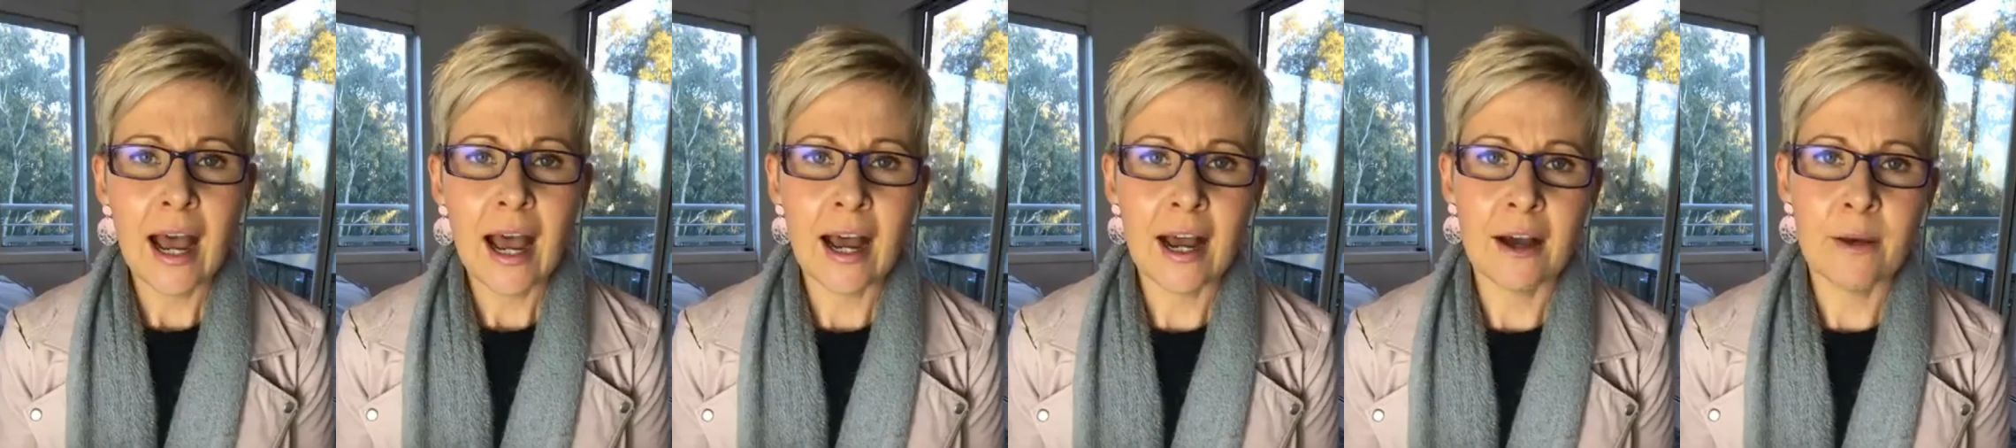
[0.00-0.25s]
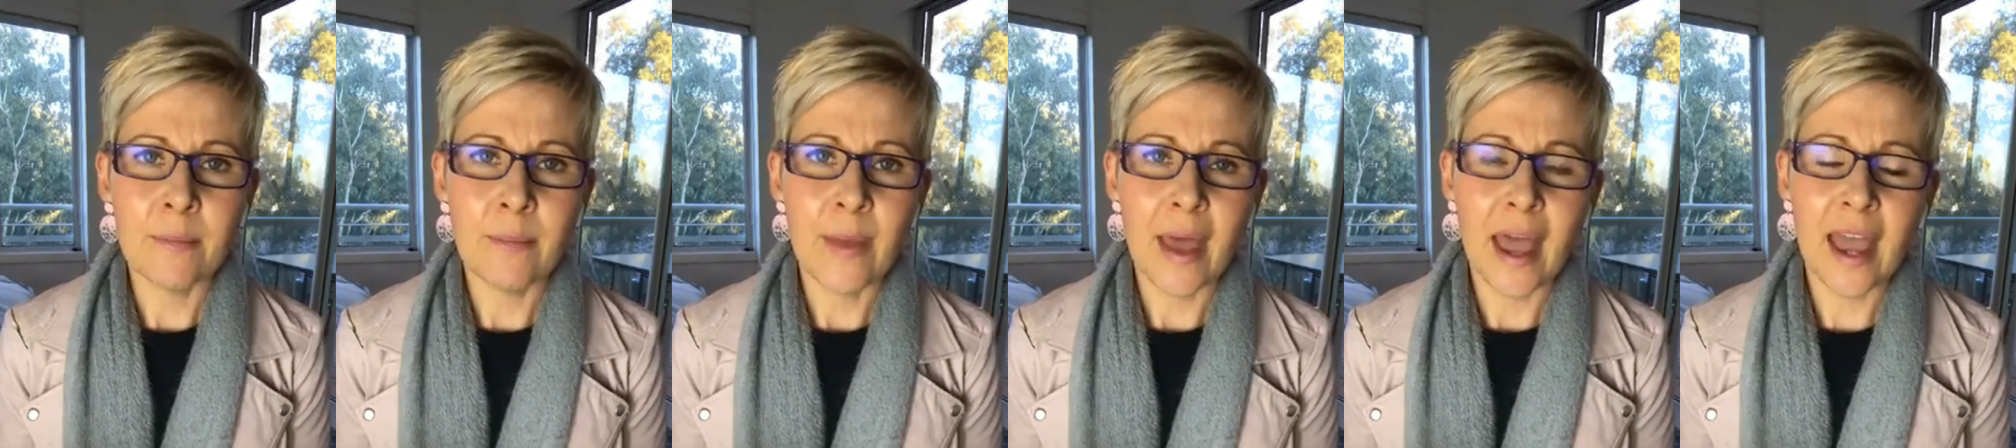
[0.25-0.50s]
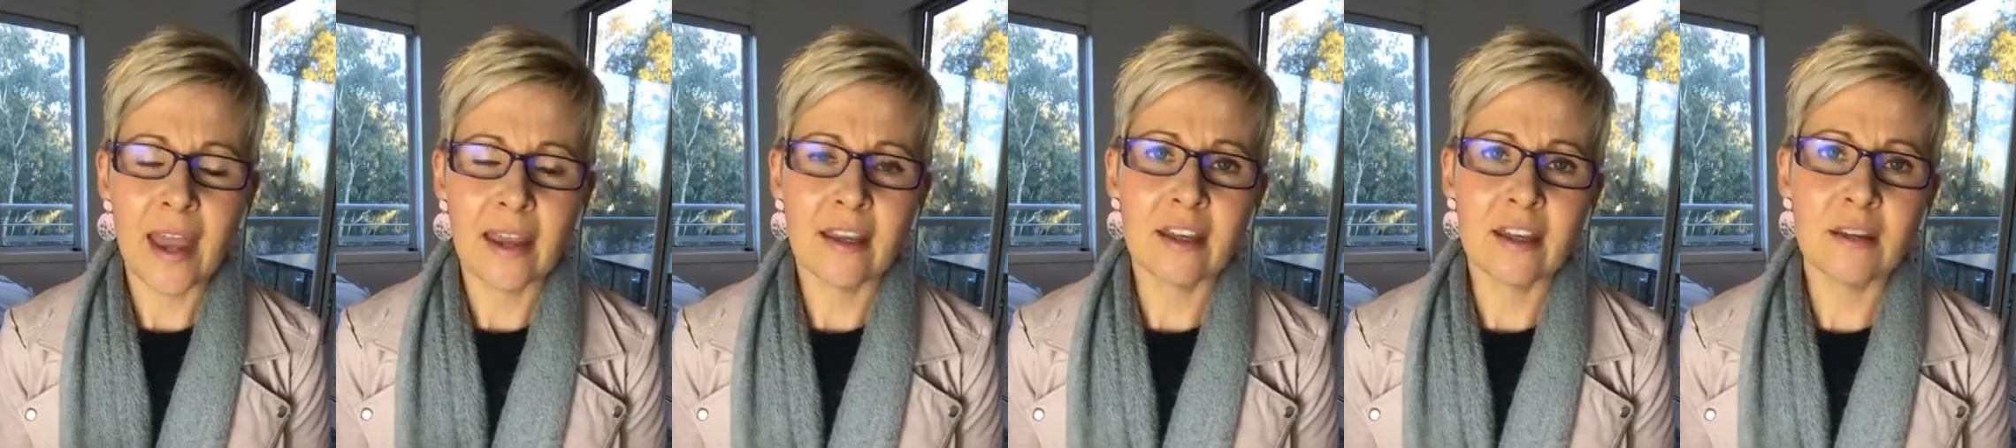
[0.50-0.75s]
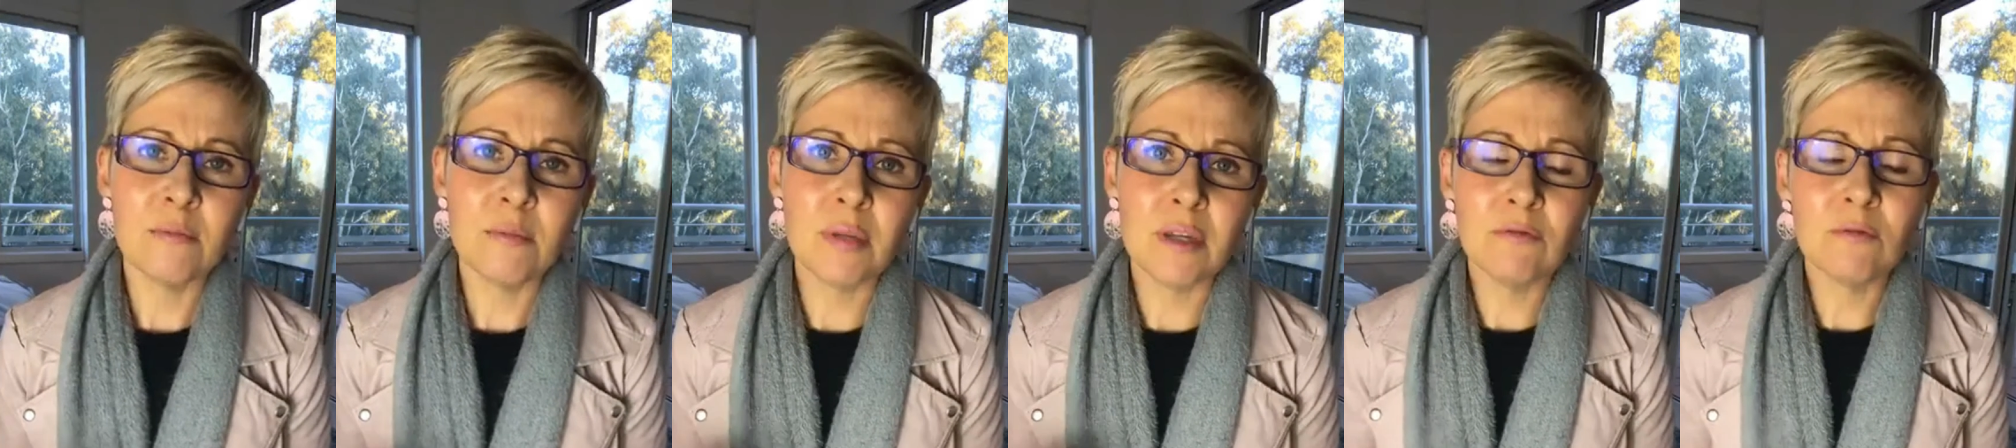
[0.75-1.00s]
um, and
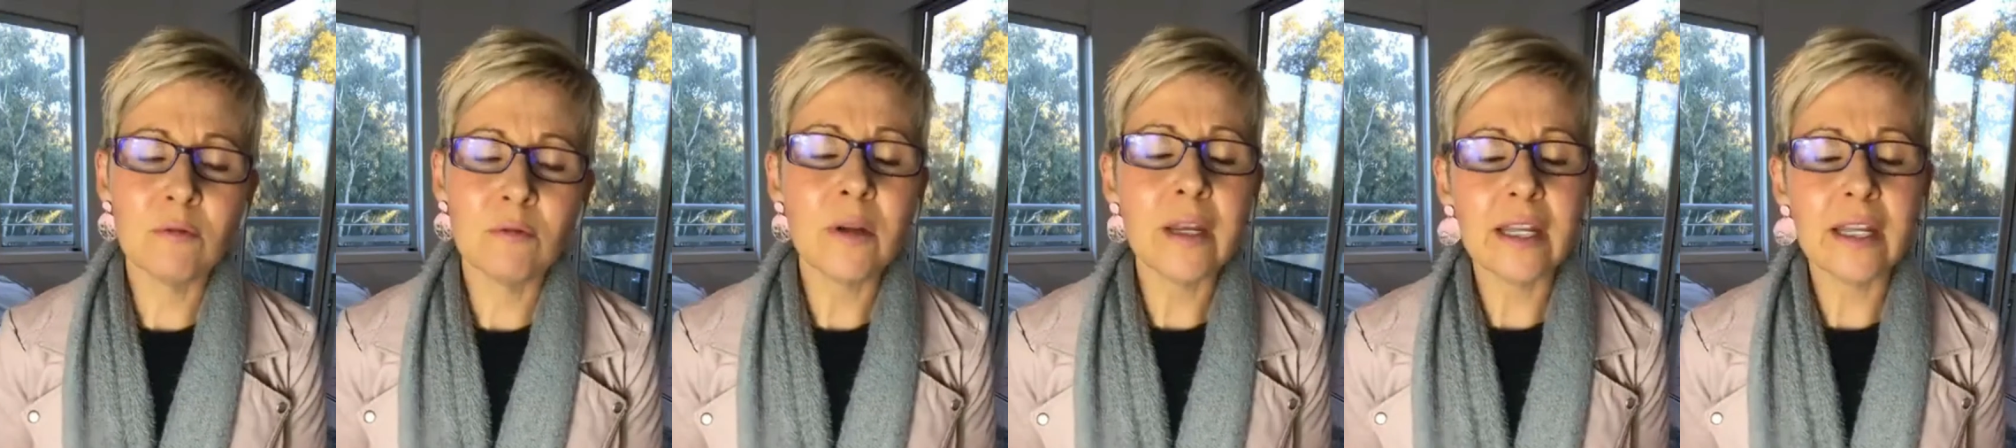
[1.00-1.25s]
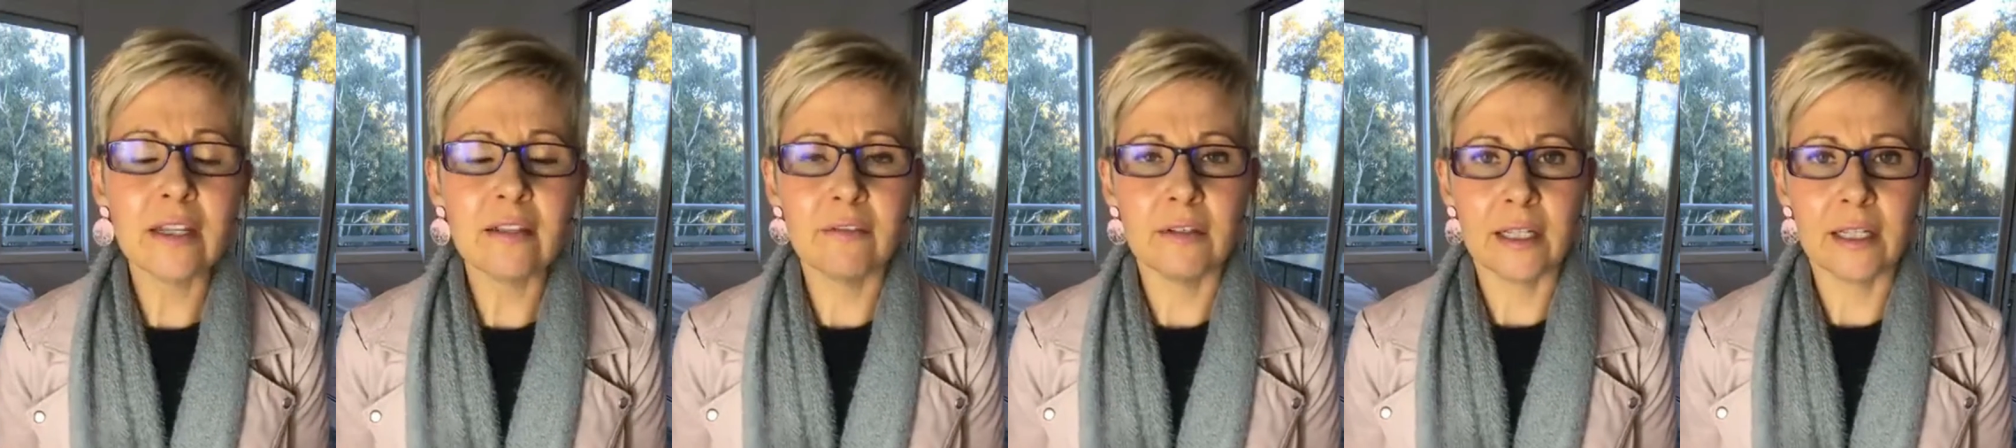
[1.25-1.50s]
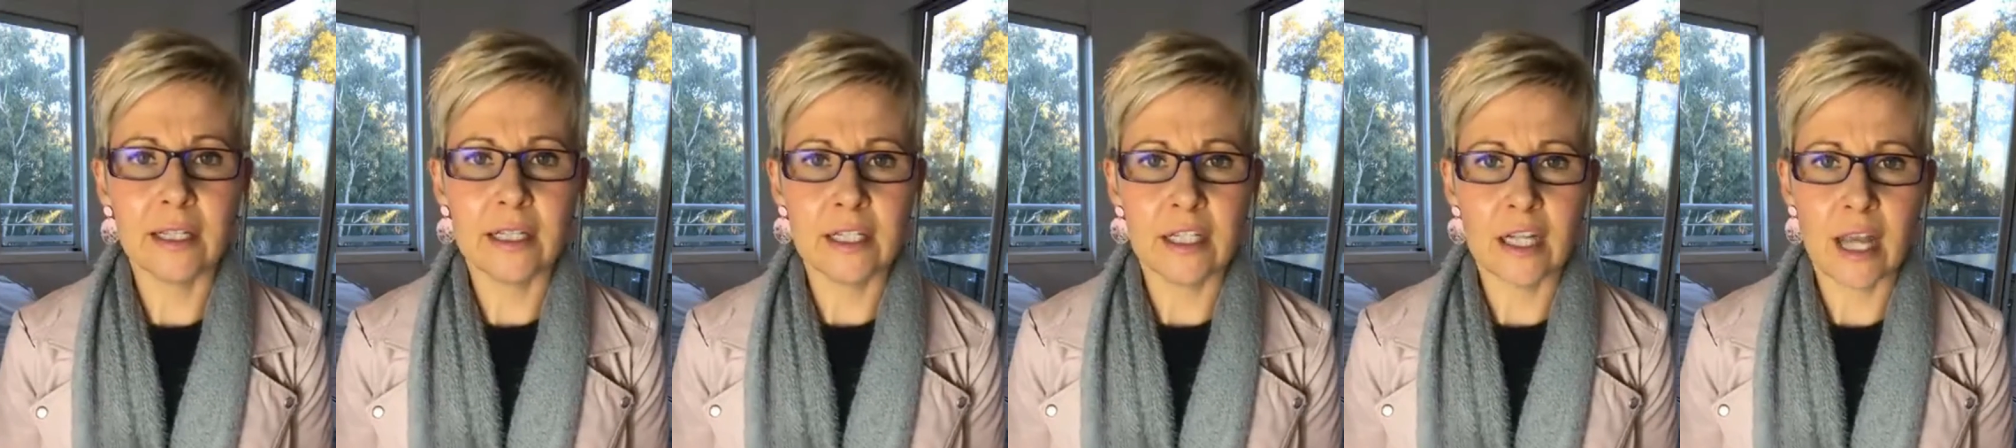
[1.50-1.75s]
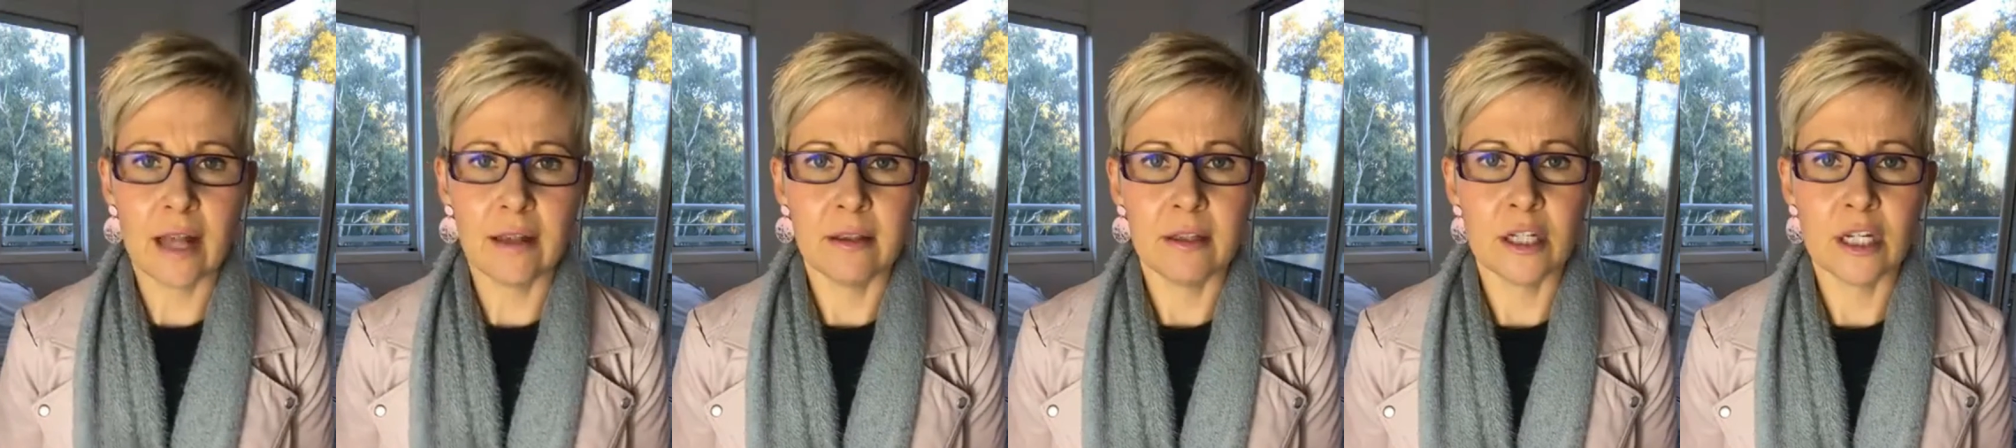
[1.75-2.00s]
can be really, really
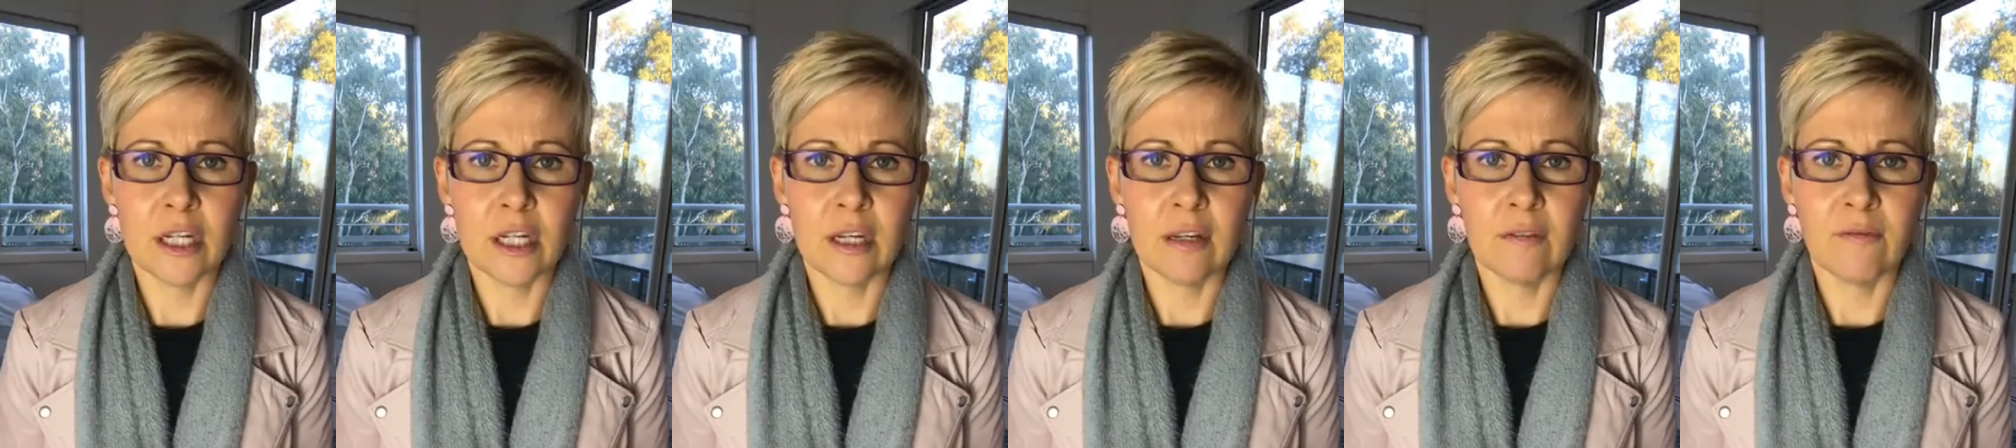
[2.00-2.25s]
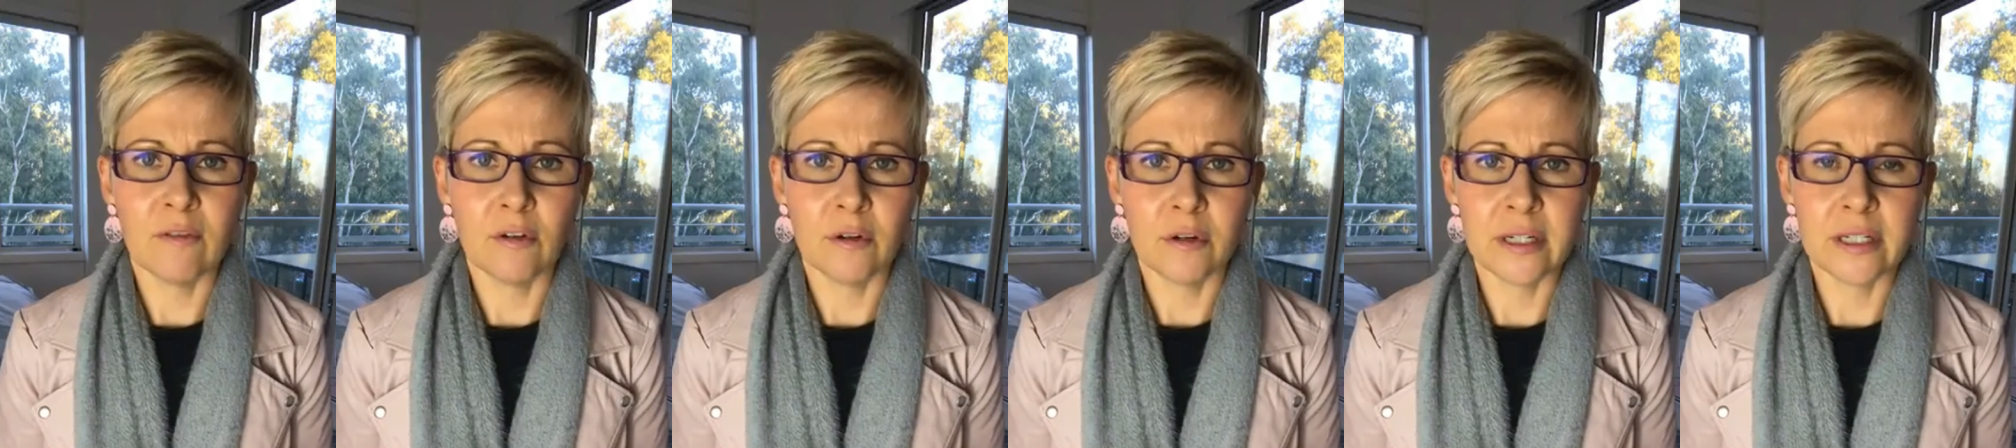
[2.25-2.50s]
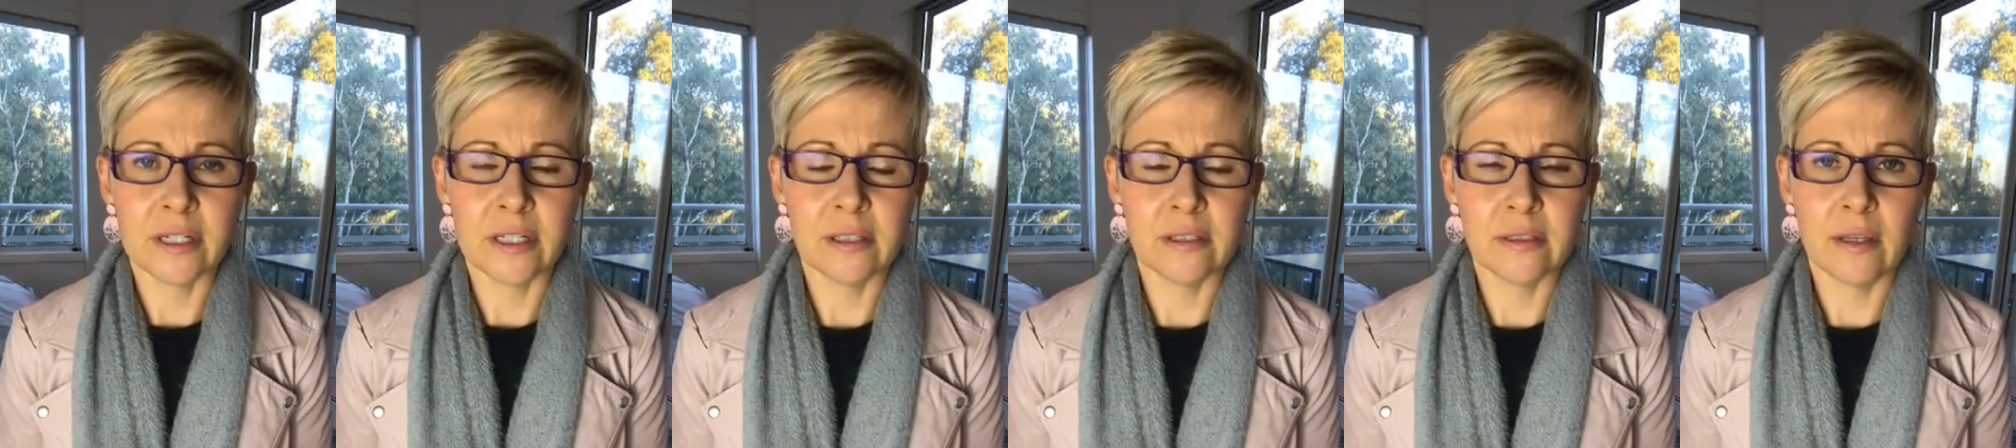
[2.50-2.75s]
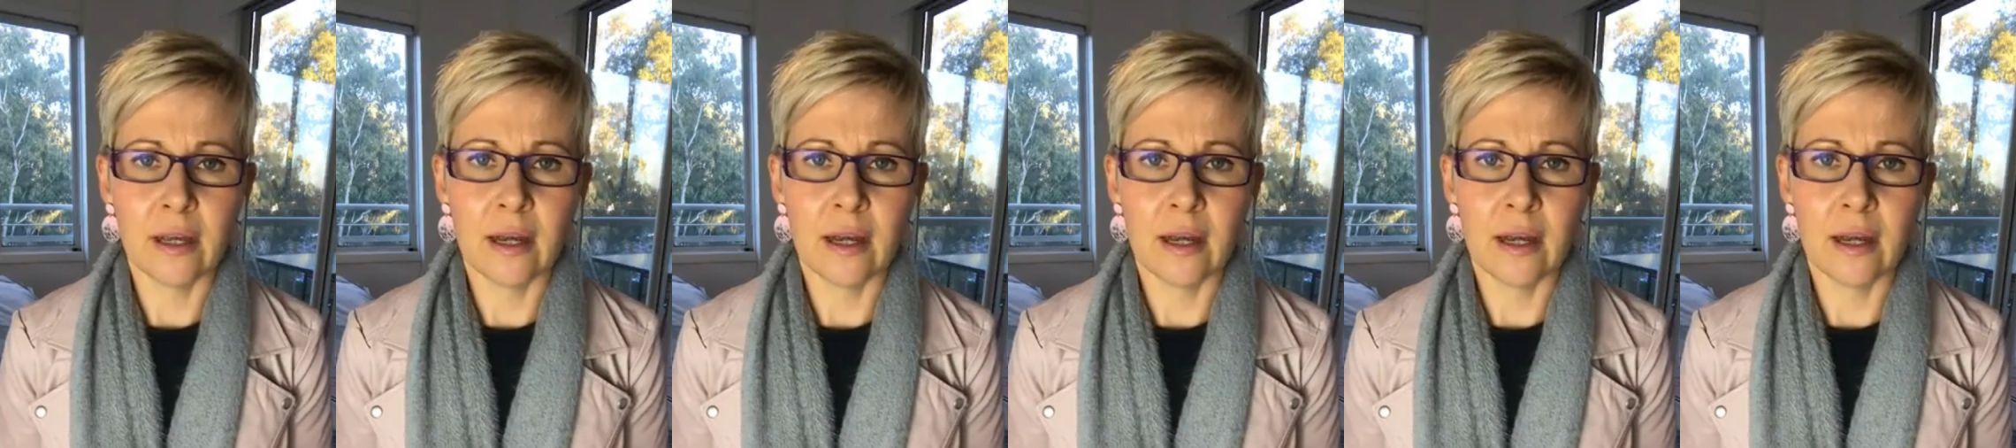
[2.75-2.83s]
challenging for us,